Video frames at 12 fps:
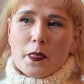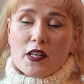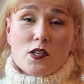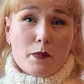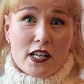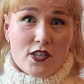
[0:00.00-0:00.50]

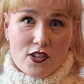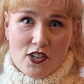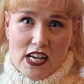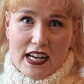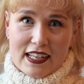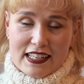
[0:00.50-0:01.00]
Spencer
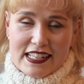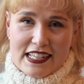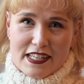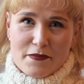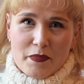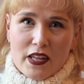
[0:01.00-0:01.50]
jacket
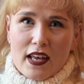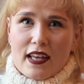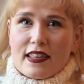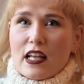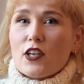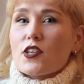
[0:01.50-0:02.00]

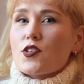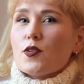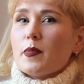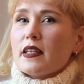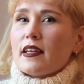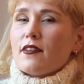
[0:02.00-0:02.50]
that looks to
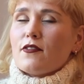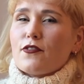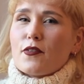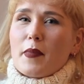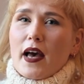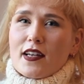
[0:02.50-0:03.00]
be knit
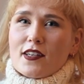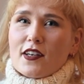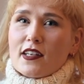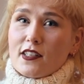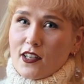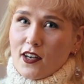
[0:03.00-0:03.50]
from
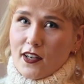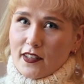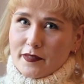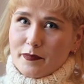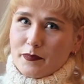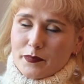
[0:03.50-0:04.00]
hand-dyed
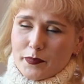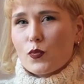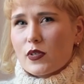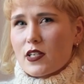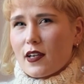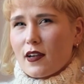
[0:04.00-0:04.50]
yarn.
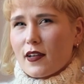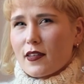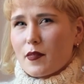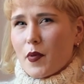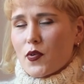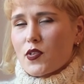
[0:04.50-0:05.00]
What I
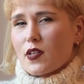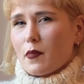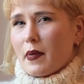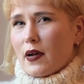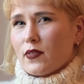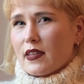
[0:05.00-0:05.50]
like the most
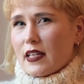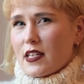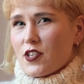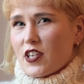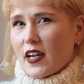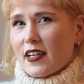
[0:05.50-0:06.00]
about
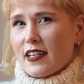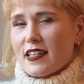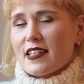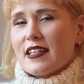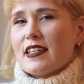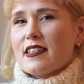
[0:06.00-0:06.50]
this jacket
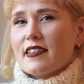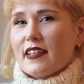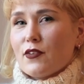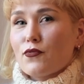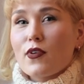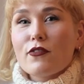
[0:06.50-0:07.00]
is the
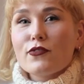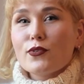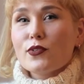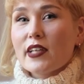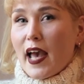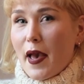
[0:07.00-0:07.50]

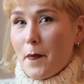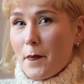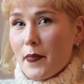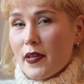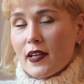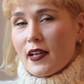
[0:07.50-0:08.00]
ruffled
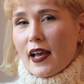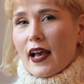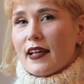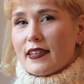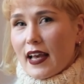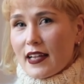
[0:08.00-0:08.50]
hem
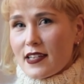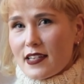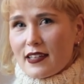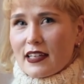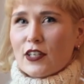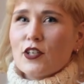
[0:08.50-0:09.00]
at the end
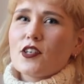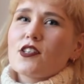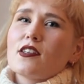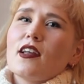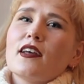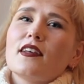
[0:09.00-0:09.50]
that
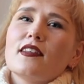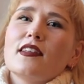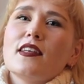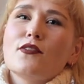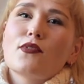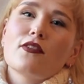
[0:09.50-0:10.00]
looks like
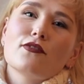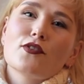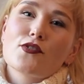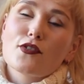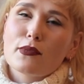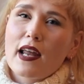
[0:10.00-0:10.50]
the
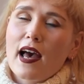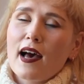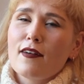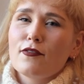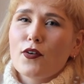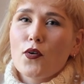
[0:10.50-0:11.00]
ruffles you would
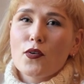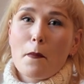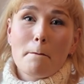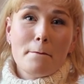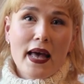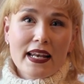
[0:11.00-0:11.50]
have
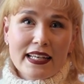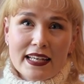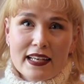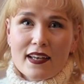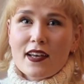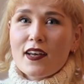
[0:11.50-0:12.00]
on
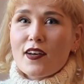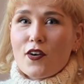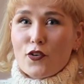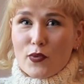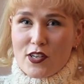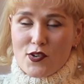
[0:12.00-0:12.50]
many
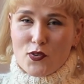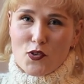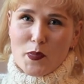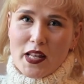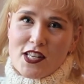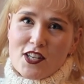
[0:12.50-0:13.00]
original
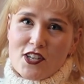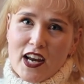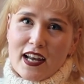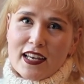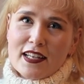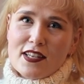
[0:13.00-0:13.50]
Spencer
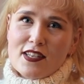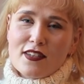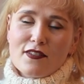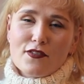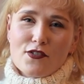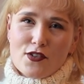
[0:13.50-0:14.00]
jackets